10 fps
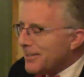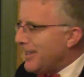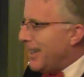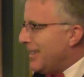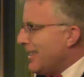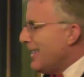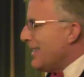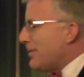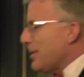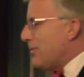you know,
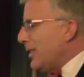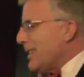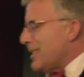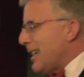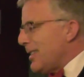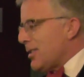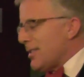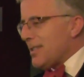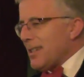from filling stations.